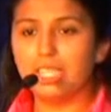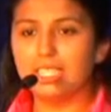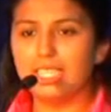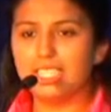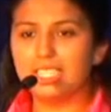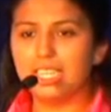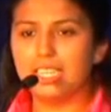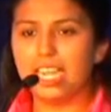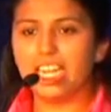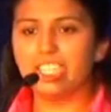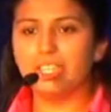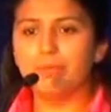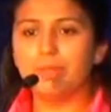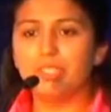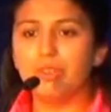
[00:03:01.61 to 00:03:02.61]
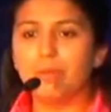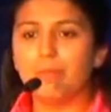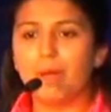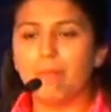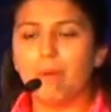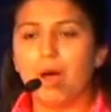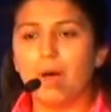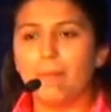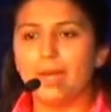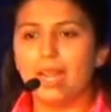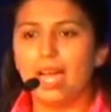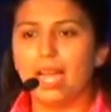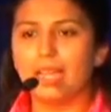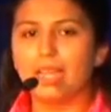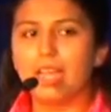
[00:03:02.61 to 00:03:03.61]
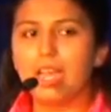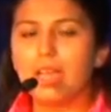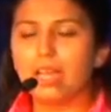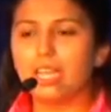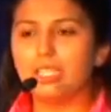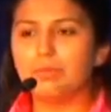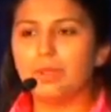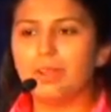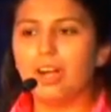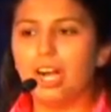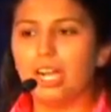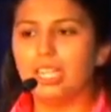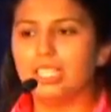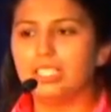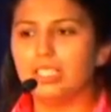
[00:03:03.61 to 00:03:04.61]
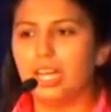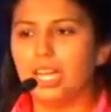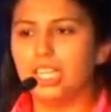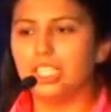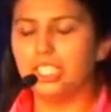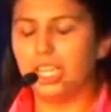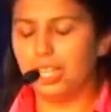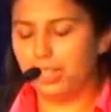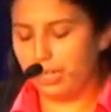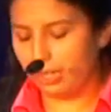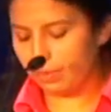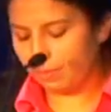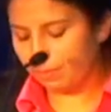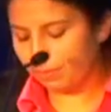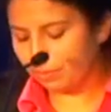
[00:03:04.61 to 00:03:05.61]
was a disconnection between my mom and I, because we hardly saw each other.